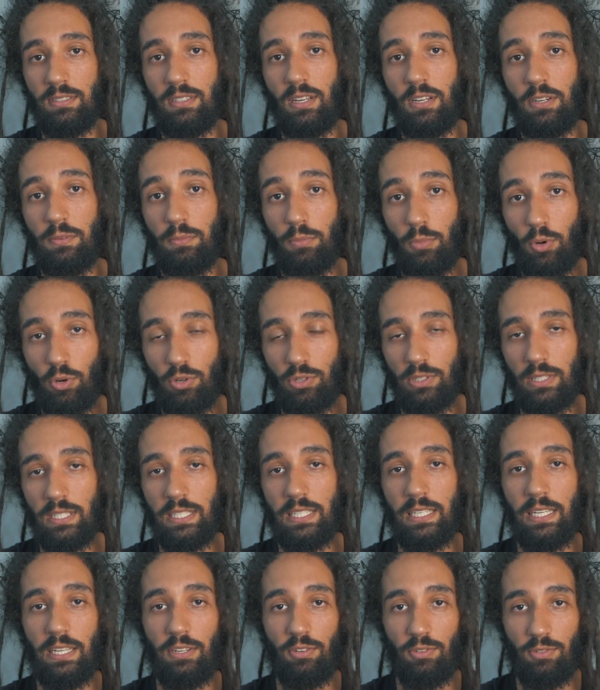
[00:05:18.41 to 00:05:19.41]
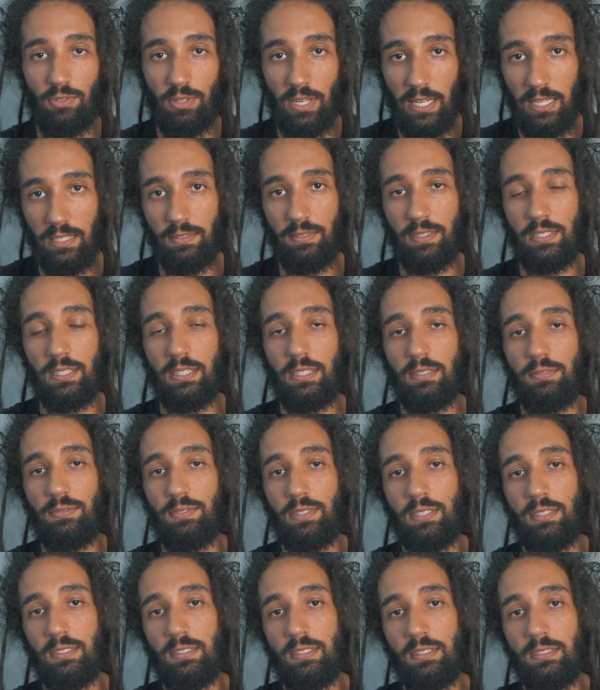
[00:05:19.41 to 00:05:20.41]
are morally irrelevant
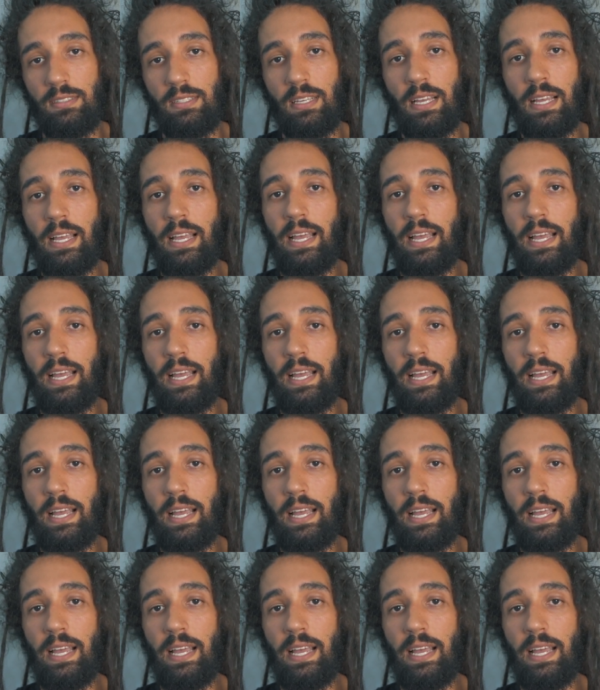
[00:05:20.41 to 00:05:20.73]
differences.